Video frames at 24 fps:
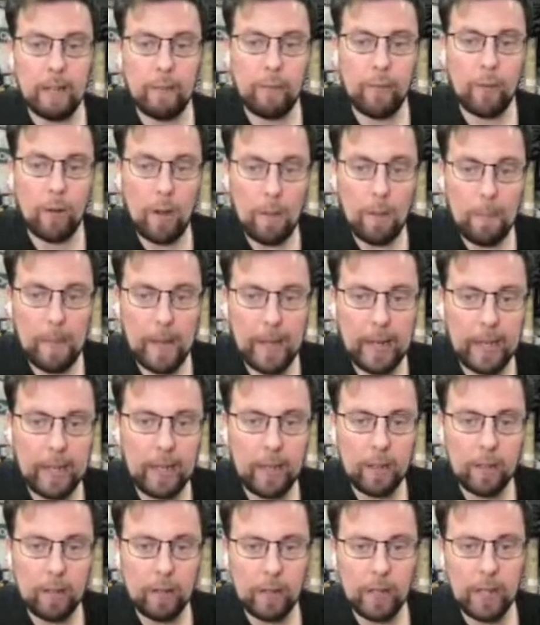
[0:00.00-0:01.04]
for a
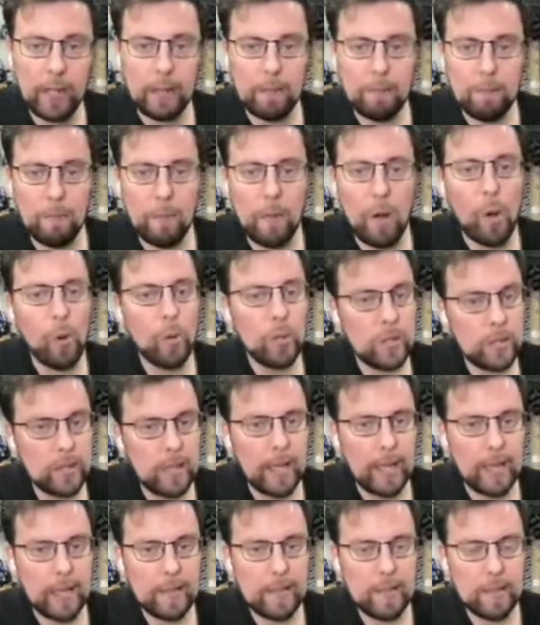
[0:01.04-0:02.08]
Mini, in most
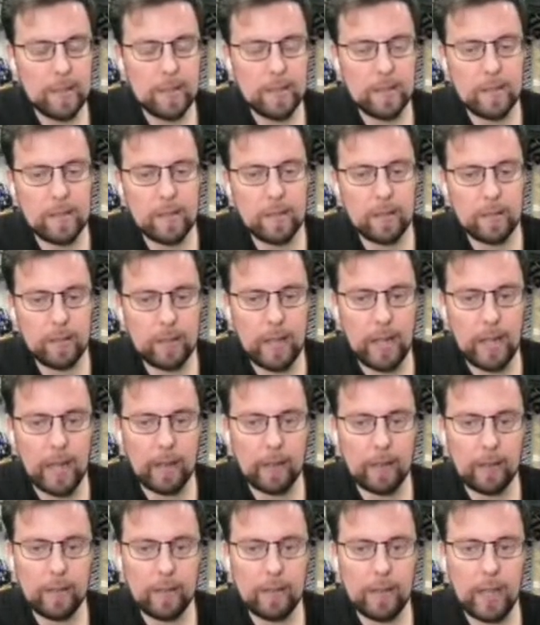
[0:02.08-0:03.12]
cases,
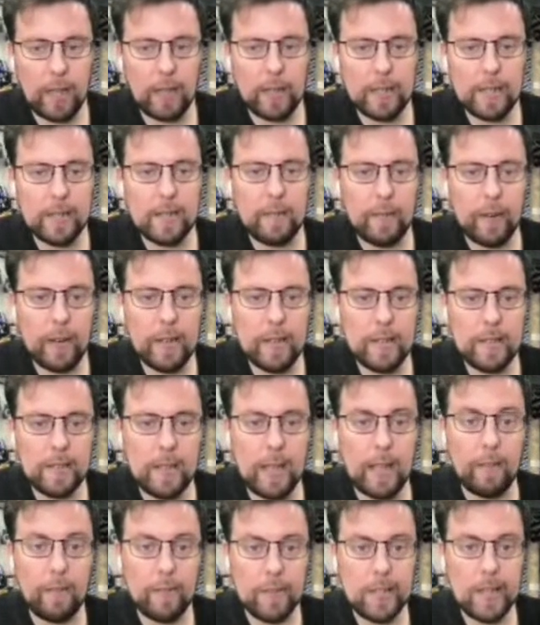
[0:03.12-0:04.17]
that is a very
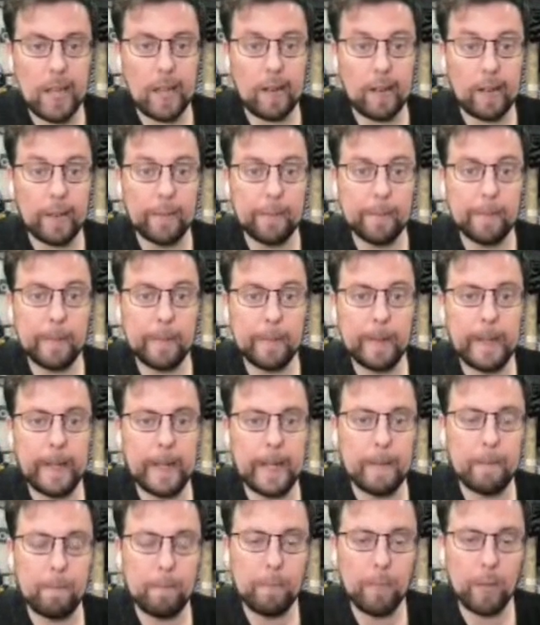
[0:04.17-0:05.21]
safe setting.
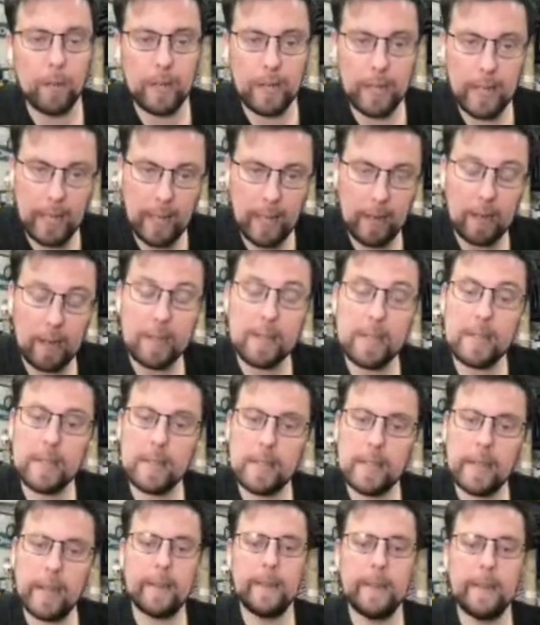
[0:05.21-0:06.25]
But again, as I
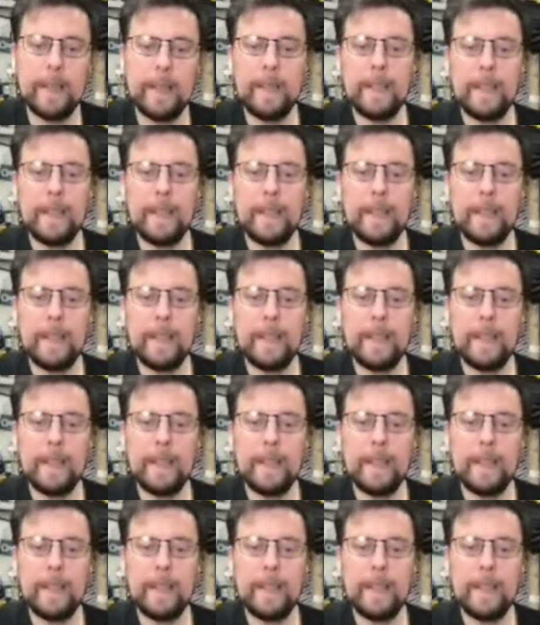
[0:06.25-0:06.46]
said,